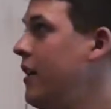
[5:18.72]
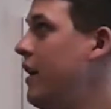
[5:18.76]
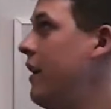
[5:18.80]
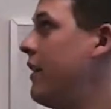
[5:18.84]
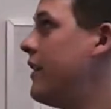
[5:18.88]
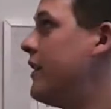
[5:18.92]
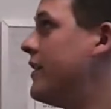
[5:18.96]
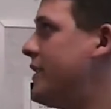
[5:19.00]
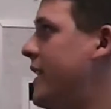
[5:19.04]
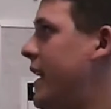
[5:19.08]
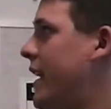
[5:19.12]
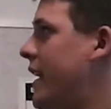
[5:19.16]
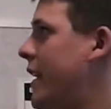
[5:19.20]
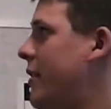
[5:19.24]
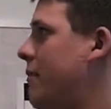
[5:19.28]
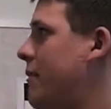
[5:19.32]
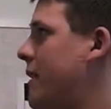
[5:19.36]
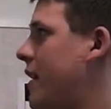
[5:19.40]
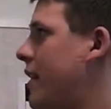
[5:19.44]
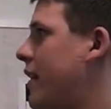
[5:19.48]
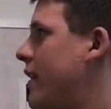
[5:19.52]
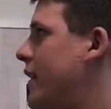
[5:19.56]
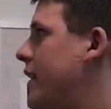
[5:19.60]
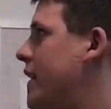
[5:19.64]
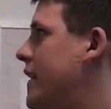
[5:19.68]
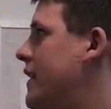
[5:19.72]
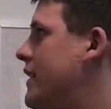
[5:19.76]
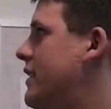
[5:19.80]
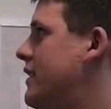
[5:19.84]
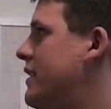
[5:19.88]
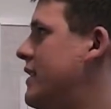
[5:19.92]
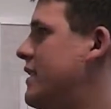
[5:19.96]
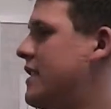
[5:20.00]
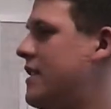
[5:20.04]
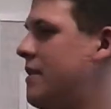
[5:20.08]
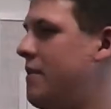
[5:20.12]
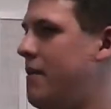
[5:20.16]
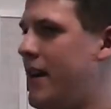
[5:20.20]
The second method is
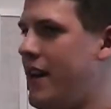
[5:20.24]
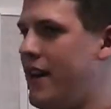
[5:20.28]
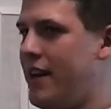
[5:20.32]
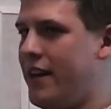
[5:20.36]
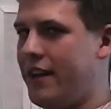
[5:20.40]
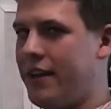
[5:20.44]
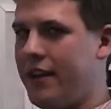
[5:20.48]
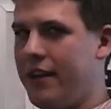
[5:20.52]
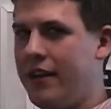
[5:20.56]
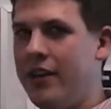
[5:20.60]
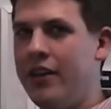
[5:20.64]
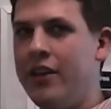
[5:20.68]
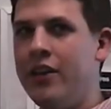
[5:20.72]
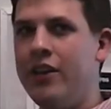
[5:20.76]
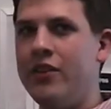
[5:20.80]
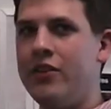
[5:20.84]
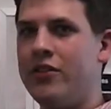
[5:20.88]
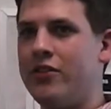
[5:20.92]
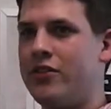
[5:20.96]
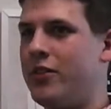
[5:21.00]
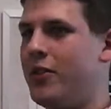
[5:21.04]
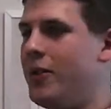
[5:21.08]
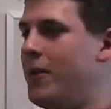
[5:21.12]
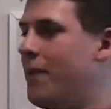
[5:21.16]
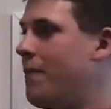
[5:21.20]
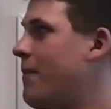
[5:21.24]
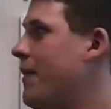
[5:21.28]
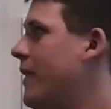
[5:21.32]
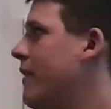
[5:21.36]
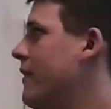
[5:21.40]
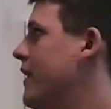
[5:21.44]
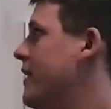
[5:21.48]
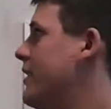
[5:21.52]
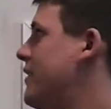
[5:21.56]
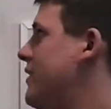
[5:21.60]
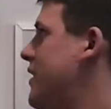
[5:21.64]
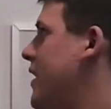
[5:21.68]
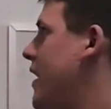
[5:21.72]
systematic. So
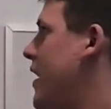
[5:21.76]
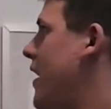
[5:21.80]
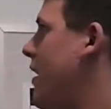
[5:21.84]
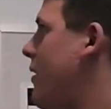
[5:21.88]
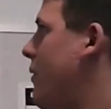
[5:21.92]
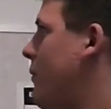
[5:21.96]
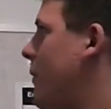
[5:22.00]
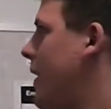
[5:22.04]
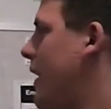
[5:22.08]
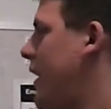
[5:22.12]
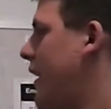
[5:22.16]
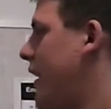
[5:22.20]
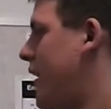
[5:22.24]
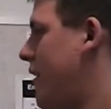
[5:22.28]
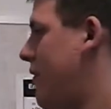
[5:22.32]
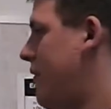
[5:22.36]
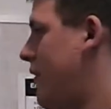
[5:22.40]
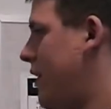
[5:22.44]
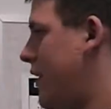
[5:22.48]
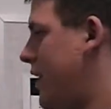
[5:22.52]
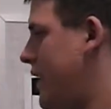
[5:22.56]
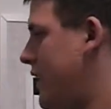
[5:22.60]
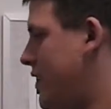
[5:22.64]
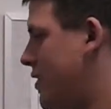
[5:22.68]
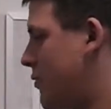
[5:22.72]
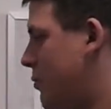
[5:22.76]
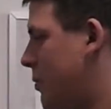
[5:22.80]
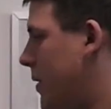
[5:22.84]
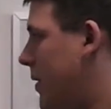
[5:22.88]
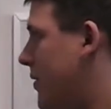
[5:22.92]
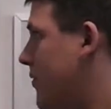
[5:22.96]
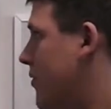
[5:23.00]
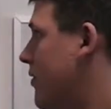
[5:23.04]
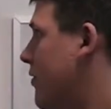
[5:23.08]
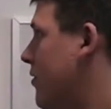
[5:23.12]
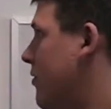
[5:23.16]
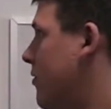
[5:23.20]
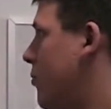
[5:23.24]
let's say we have these
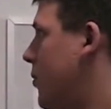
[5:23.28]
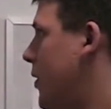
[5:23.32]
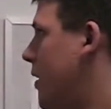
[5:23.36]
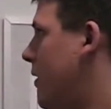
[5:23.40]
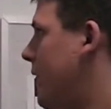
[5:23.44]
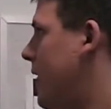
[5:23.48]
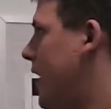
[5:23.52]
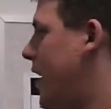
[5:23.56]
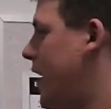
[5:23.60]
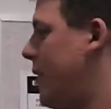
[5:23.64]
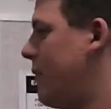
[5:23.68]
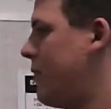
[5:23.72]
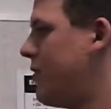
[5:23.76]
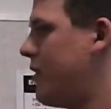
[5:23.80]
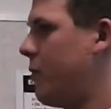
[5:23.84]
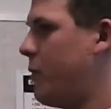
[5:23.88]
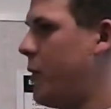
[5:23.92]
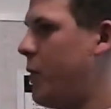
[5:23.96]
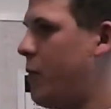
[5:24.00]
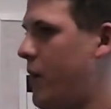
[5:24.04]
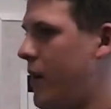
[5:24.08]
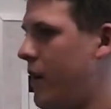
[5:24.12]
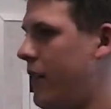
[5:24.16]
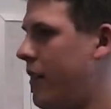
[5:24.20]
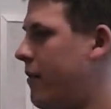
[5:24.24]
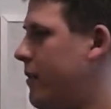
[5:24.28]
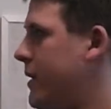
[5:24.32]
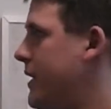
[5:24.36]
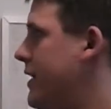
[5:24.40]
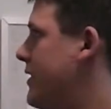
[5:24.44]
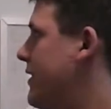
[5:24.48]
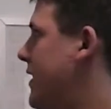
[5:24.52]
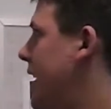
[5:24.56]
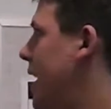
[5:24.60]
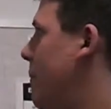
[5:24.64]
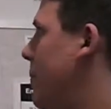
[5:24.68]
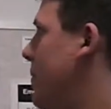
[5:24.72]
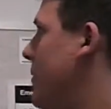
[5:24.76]
12 items and we want 3
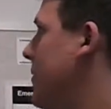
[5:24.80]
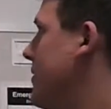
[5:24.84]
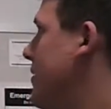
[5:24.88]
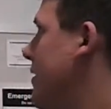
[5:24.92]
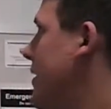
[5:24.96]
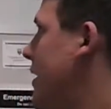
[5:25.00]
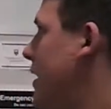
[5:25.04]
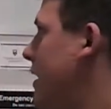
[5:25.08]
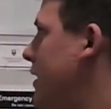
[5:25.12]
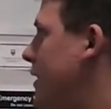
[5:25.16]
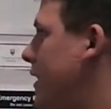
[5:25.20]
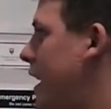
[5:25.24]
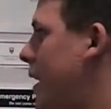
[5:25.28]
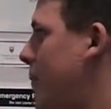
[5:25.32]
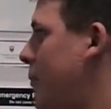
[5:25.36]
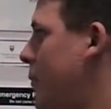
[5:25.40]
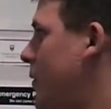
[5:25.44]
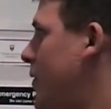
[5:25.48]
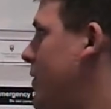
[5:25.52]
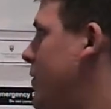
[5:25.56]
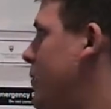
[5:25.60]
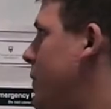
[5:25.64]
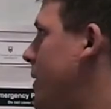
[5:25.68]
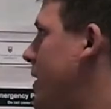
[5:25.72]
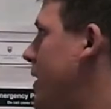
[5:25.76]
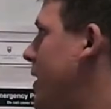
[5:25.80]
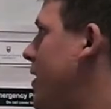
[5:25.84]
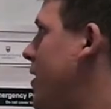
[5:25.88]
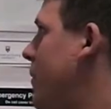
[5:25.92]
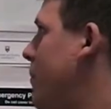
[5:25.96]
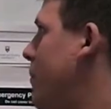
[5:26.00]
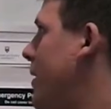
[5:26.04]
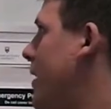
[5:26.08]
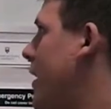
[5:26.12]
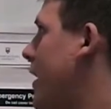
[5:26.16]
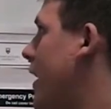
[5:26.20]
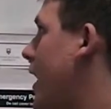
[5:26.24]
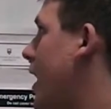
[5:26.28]
samples. That means we need to
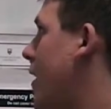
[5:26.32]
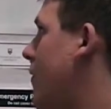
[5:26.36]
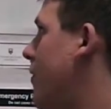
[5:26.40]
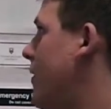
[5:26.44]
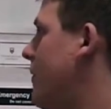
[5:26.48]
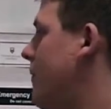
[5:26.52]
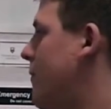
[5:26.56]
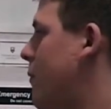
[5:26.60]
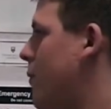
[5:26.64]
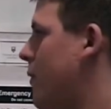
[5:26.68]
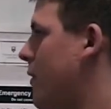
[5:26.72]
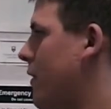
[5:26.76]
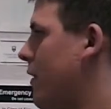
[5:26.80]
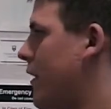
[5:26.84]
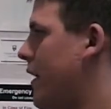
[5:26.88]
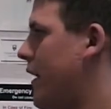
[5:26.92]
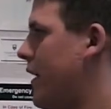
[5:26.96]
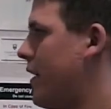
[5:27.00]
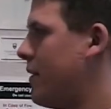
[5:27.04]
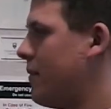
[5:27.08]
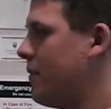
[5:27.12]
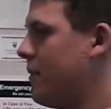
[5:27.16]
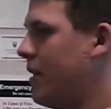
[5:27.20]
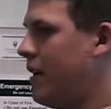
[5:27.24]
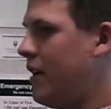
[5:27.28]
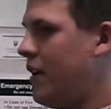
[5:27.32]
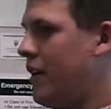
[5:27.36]
pick every 4th item.